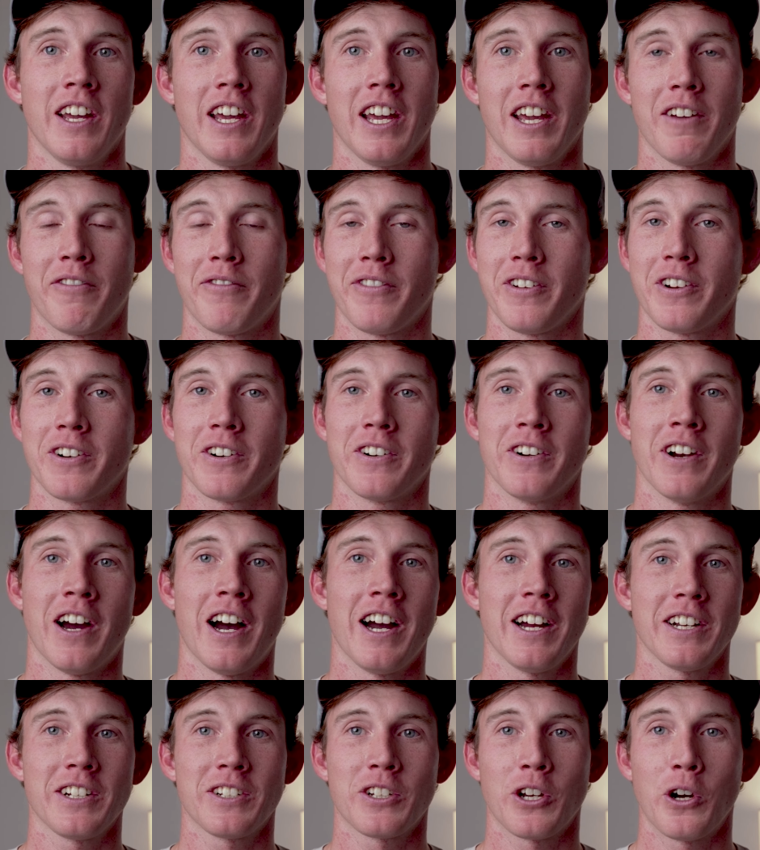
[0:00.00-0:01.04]
If you're
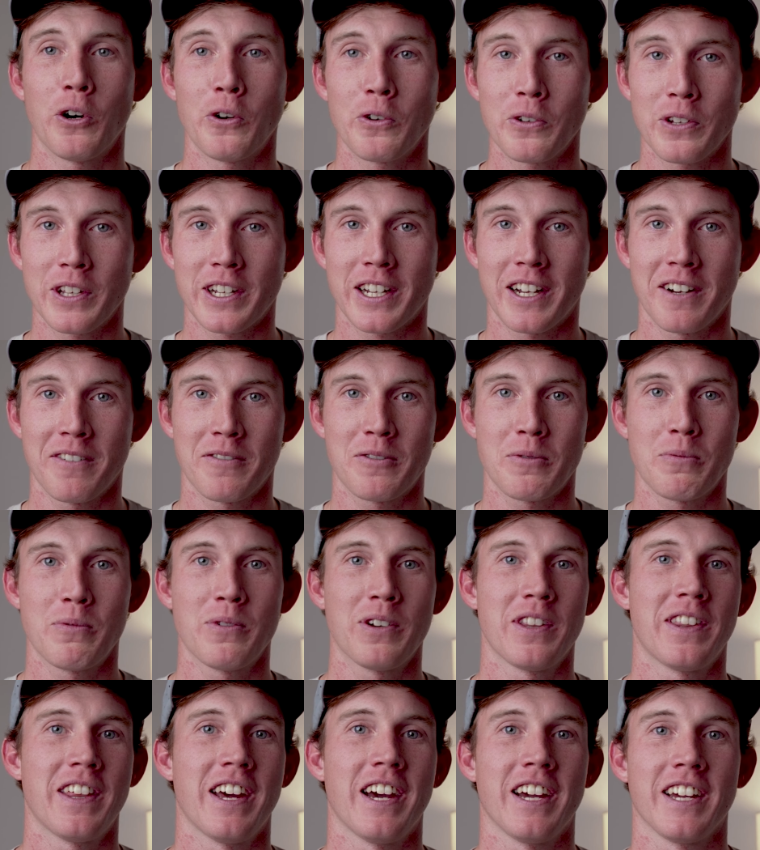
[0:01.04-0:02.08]
not totally comfortable
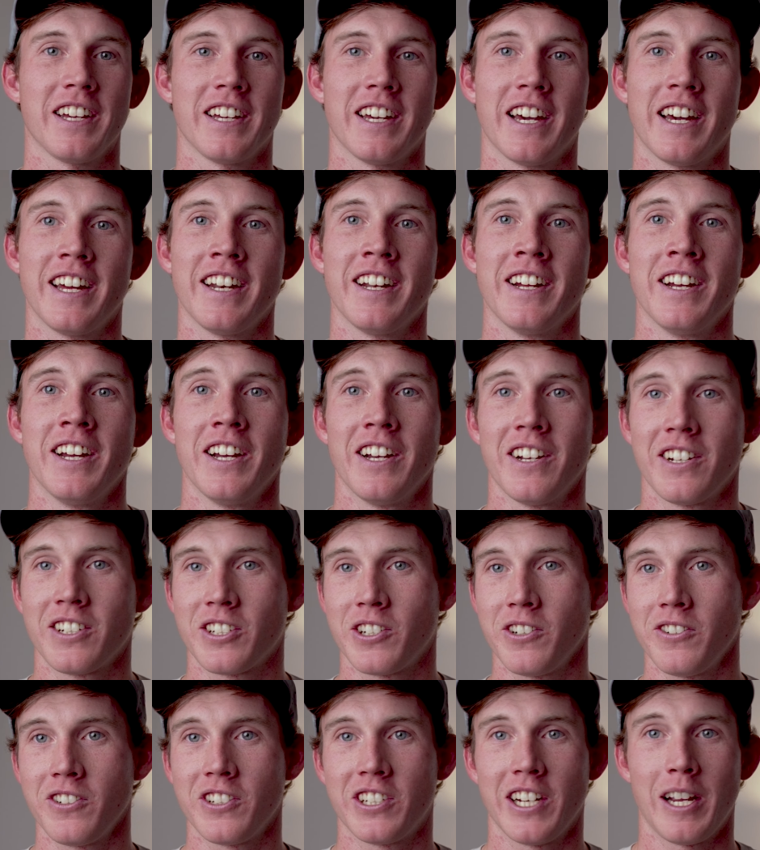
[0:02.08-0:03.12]
with that yet,
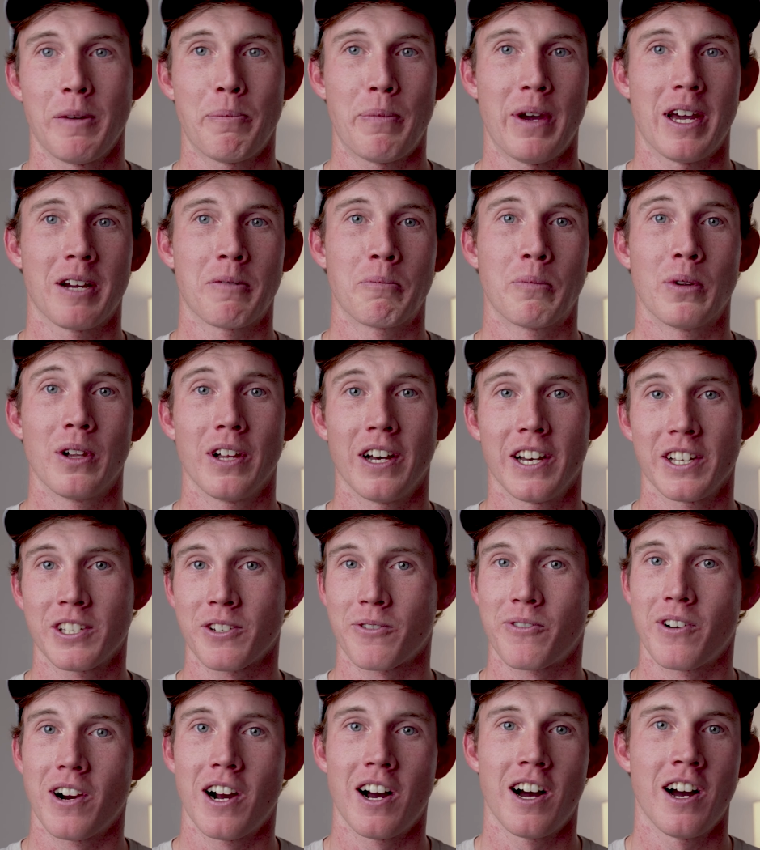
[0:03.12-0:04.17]
shoot JPEG
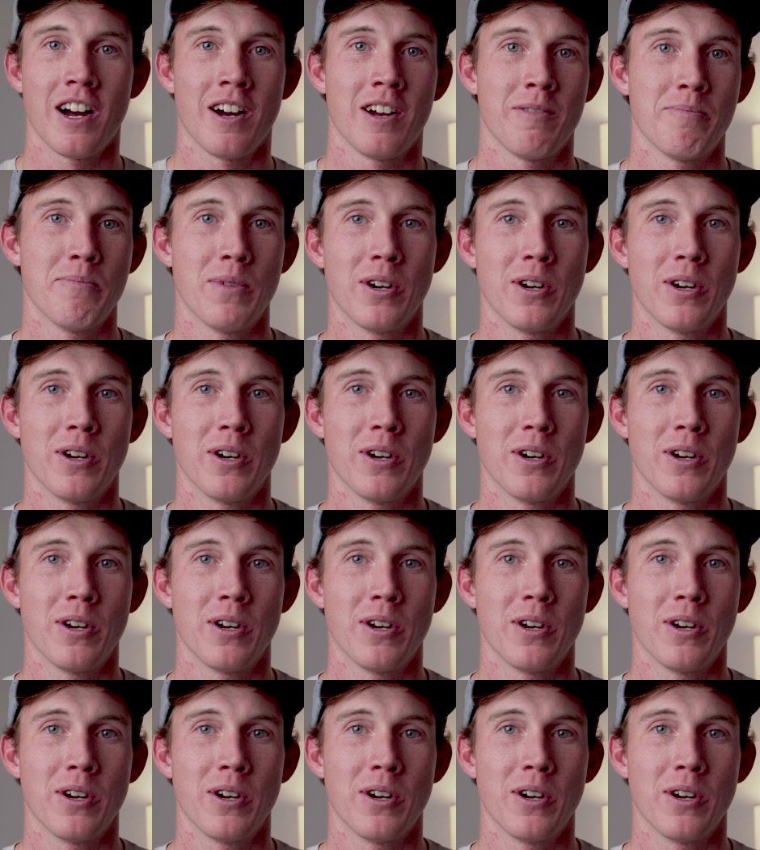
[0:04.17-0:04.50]
plus RAW.